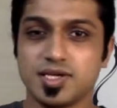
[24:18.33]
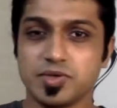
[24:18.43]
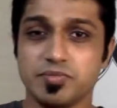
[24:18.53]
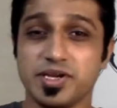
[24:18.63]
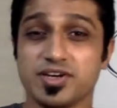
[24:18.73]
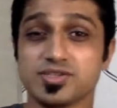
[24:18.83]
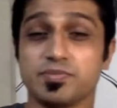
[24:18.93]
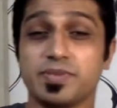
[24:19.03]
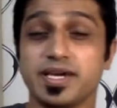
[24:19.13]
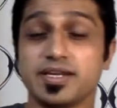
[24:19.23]
Because a
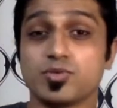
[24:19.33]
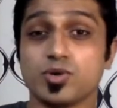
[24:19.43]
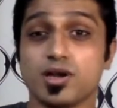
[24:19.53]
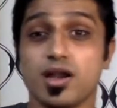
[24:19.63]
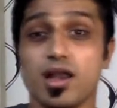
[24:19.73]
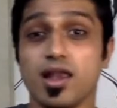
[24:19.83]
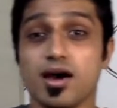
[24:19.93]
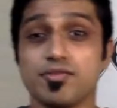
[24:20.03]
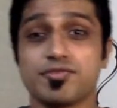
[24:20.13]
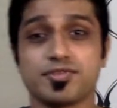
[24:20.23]
parent would
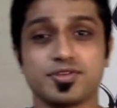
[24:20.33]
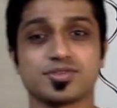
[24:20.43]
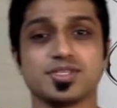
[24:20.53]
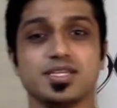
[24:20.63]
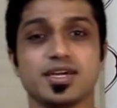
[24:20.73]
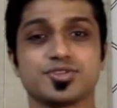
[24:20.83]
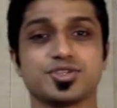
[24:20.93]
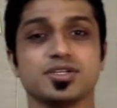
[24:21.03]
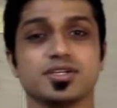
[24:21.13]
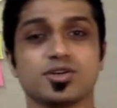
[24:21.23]
love to see their
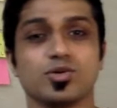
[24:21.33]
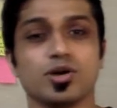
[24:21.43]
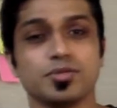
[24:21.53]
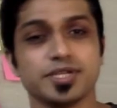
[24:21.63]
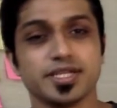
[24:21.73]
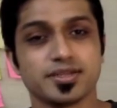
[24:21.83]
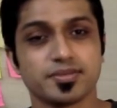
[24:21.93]
children cooperate.